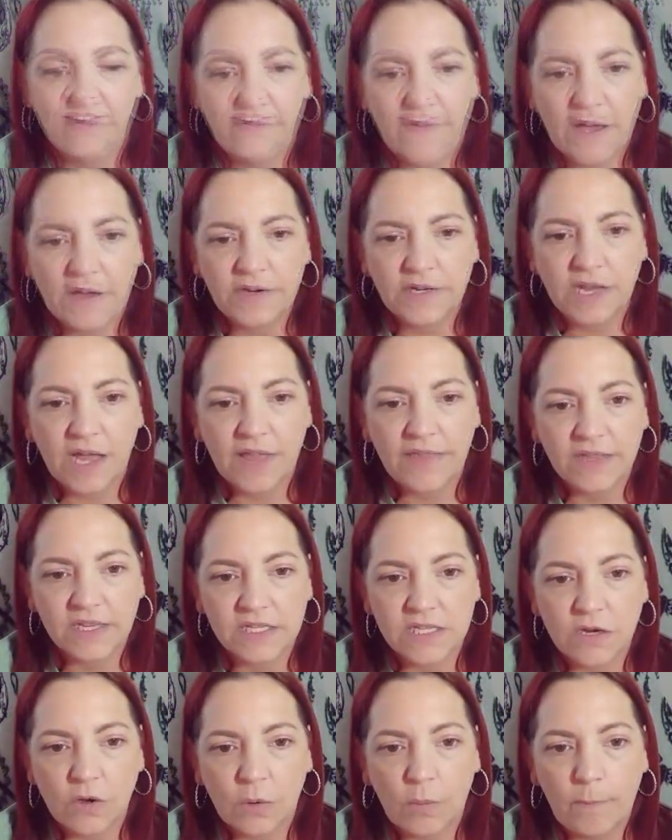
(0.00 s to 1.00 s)
And like
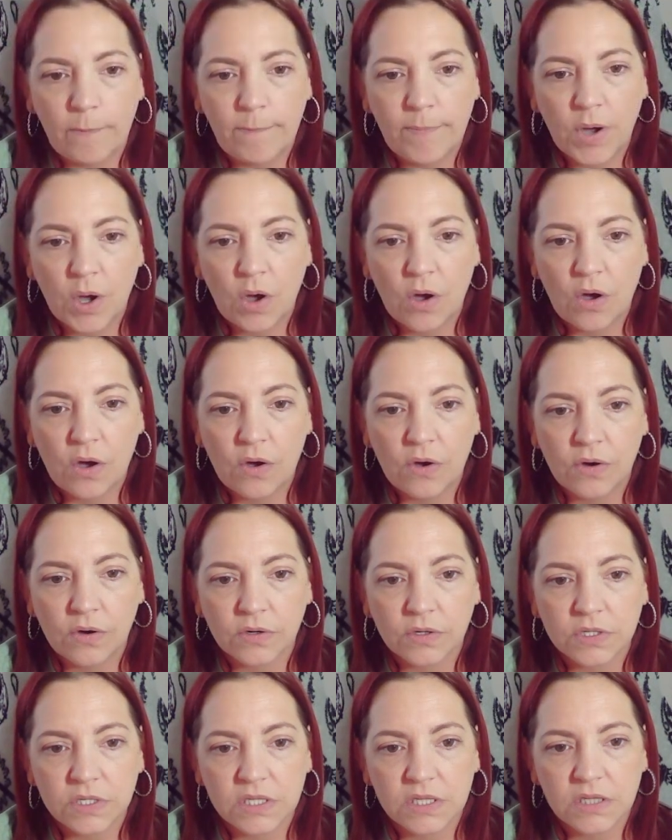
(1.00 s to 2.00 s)
this little
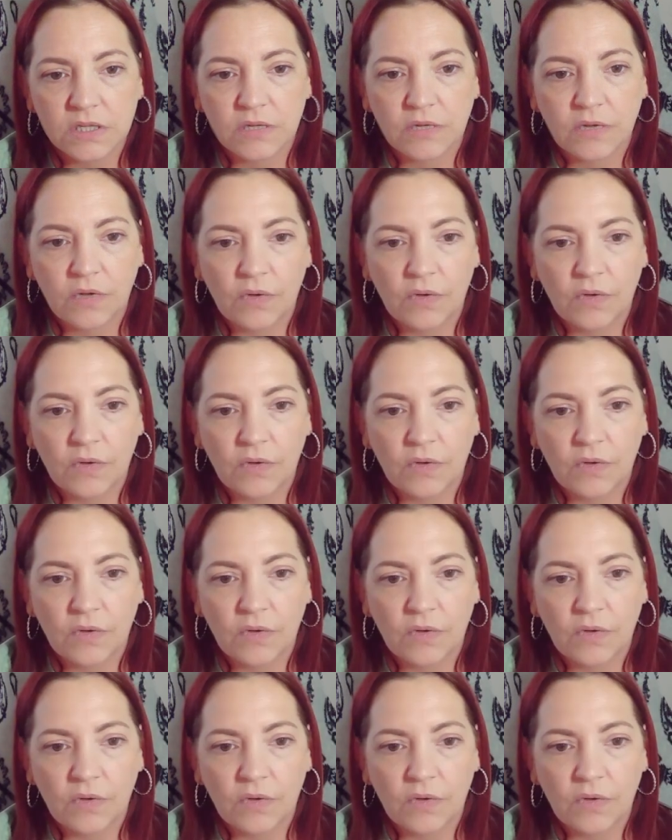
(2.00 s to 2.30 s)
box.